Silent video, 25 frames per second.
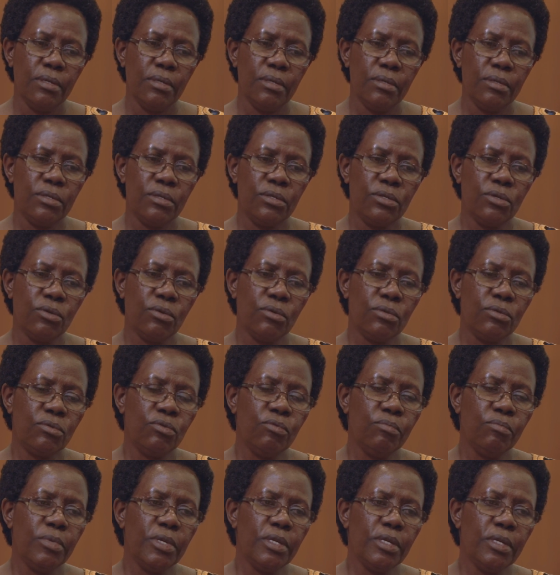So
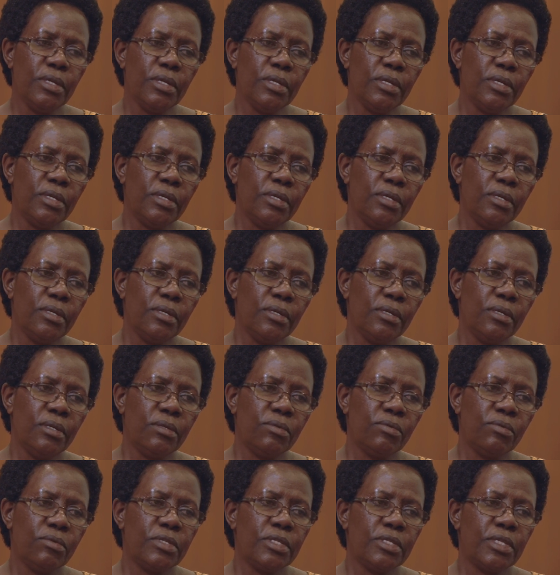to me, it
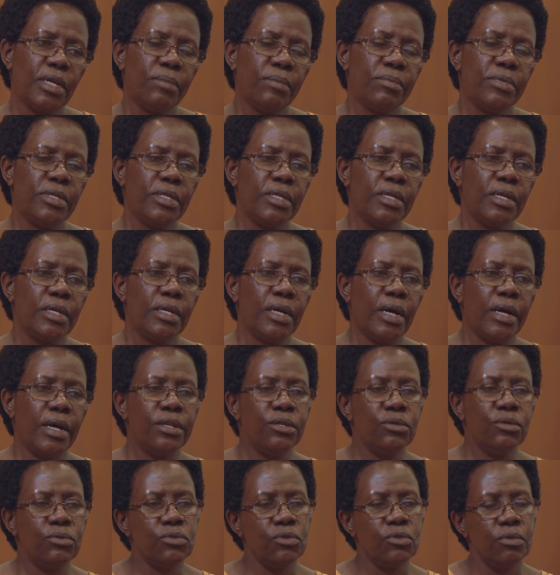was something
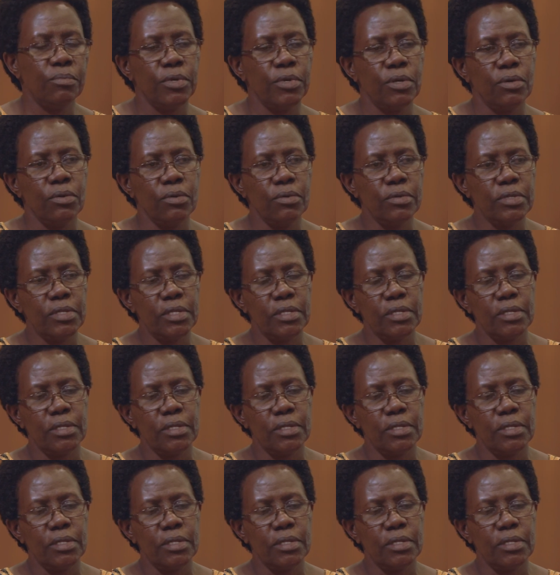unusual because